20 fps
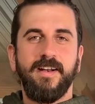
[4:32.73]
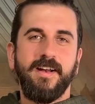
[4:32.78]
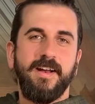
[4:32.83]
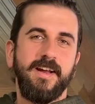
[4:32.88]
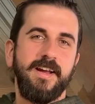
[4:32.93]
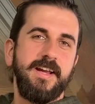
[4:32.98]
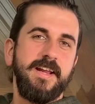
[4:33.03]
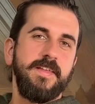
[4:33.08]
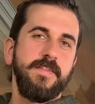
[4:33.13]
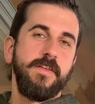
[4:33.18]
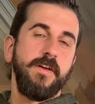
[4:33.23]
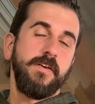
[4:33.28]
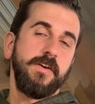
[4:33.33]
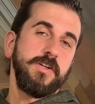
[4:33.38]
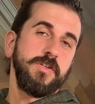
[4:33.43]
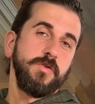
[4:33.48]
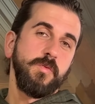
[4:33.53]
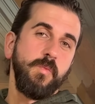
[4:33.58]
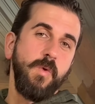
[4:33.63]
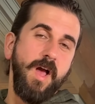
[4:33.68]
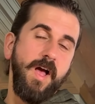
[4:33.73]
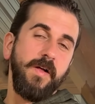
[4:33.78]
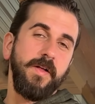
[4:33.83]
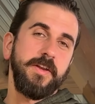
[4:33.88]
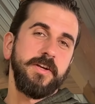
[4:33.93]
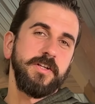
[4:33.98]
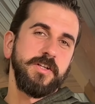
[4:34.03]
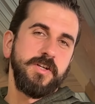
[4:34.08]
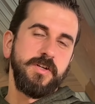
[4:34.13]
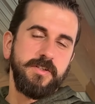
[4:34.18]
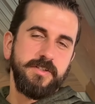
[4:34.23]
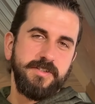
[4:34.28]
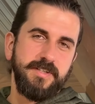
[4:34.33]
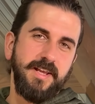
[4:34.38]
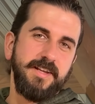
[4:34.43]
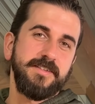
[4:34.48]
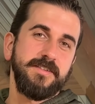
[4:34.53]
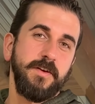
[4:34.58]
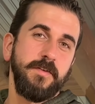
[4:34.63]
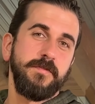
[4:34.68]
in there as well, and a good
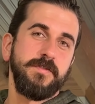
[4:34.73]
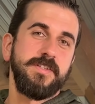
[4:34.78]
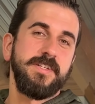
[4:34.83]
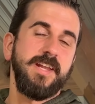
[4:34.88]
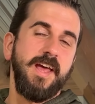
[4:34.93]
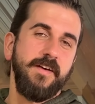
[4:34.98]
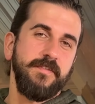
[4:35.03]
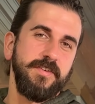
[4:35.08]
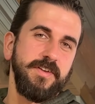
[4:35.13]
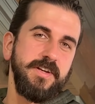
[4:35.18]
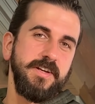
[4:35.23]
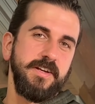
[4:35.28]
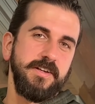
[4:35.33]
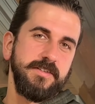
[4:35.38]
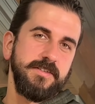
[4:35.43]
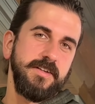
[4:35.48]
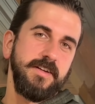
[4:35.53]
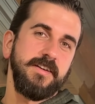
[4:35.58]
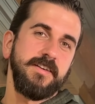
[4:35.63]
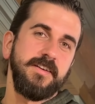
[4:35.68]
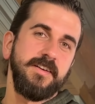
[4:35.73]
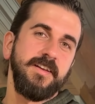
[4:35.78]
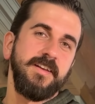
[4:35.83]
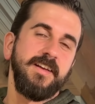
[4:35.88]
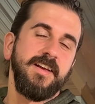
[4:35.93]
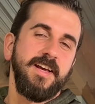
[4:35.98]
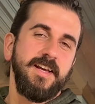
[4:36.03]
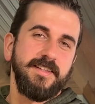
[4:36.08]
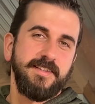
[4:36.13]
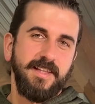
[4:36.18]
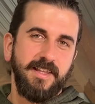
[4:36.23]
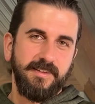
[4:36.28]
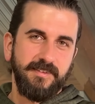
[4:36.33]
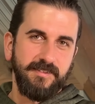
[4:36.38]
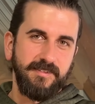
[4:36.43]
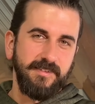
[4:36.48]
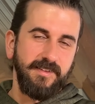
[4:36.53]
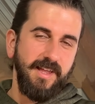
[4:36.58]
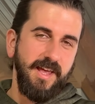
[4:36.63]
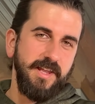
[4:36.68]
sense of definition that
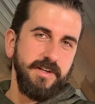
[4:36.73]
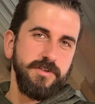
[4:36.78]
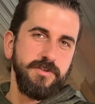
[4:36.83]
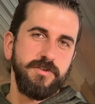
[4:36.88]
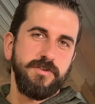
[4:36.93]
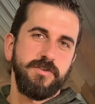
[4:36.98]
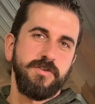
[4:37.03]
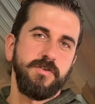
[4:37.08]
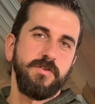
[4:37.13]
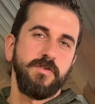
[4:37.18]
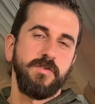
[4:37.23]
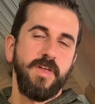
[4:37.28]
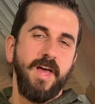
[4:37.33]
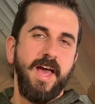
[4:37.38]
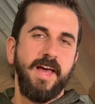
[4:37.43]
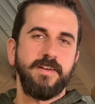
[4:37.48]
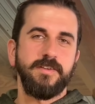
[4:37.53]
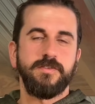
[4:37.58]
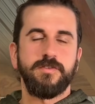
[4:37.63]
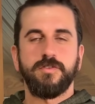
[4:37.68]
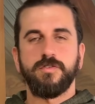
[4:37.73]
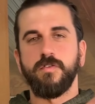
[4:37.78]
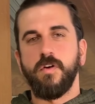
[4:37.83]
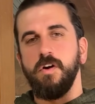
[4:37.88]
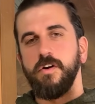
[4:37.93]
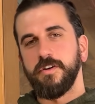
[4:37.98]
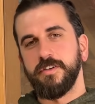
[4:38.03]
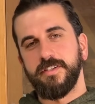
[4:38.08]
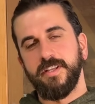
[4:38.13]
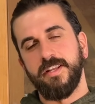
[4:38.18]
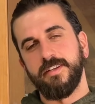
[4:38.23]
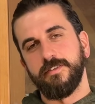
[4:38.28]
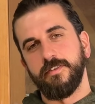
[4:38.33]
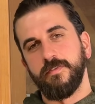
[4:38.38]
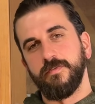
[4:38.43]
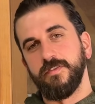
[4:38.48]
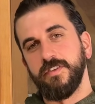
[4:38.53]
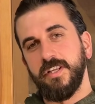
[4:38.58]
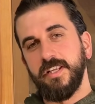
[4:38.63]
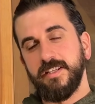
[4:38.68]
lends to that strong sense
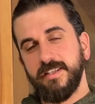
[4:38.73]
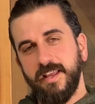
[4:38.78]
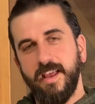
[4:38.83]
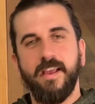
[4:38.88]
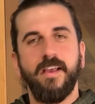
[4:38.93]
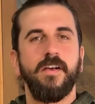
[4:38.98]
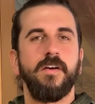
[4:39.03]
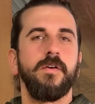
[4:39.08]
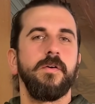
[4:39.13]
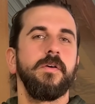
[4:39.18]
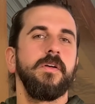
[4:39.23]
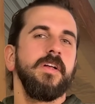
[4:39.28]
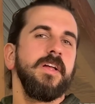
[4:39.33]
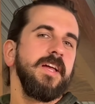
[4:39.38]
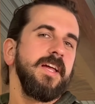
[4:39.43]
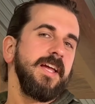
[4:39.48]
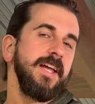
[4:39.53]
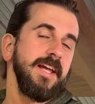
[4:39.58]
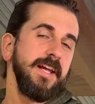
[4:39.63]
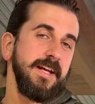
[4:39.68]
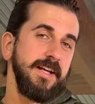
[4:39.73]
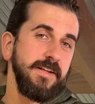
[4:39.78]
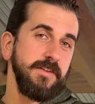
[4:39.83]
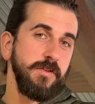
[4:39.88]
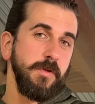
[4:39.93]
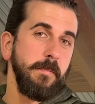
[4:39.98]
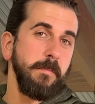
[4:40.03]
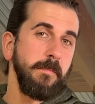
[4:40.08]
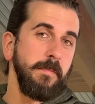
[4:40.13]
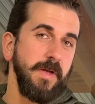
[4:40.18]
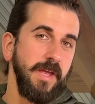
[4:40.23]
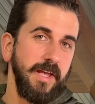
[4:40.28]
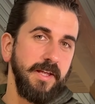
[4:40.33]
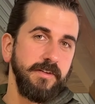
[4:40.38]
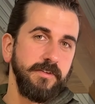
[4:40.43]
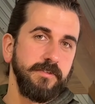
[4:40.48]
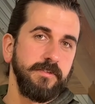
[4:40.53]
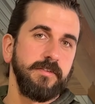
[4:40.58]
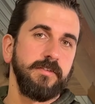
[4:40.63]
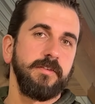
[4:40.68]
of detail in the
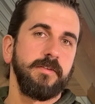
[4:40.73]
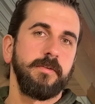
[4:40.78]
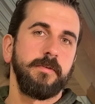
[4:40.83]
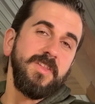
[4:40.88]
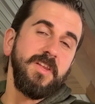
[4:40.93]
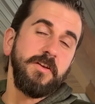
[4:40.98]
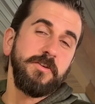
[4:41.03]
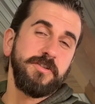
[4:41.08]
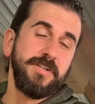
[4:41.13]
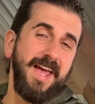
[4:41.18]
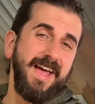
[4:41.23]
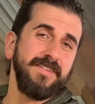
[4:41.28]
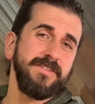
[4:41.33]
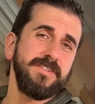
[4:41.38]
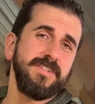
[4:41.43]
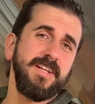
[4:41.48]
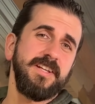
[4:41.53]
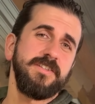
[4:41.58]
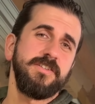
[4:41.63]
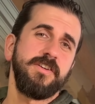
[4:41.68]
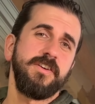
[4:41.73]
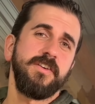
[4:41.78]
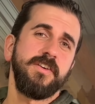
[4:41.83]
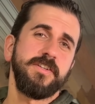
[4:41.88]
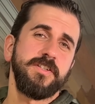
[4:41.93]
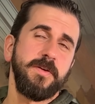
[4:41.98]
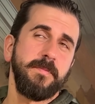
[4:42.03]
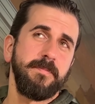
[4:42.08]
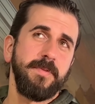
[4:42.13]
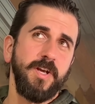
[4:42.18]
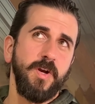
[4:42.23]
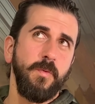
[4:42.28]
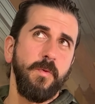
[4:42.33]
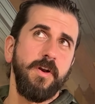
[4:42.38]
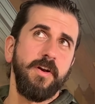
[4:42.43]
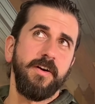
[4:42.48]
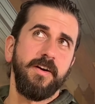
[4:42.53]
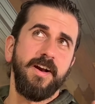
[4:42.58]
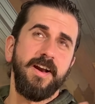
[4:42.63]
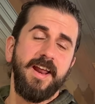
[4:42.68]
mids. Soundstage here is a big
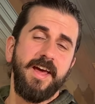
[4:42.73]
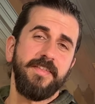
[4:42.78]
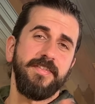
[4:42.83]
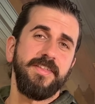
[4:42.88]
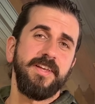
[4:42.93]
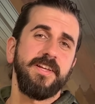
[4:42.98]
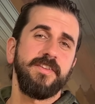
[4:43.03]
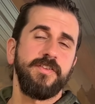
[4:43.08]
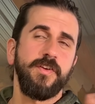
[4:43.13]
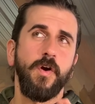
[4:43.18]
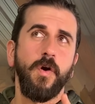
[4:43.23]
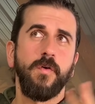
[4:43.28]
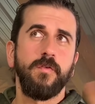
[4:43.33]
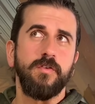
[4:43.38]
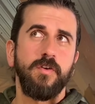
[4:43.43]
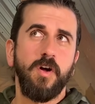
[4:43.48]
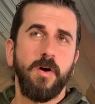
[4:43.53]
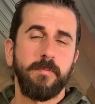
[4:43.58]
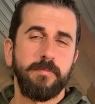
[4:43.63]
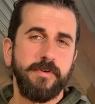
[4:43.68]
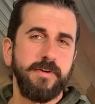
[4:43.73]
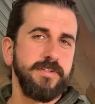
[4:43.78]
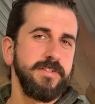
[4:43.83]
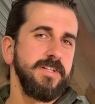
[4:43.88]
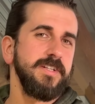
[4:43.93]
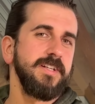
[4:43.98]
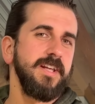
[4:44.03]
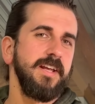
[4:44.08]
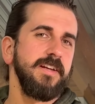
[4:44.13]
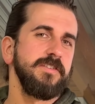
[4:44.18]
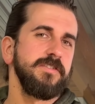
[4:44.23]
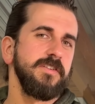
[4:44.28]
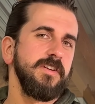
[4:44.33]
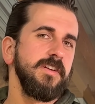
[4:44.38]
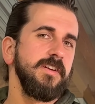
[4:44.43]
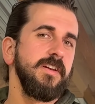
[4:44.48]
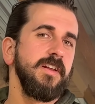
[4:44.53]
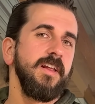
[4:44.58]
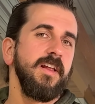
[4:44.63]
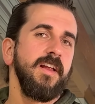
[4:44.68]
winner, and I think the overall presentation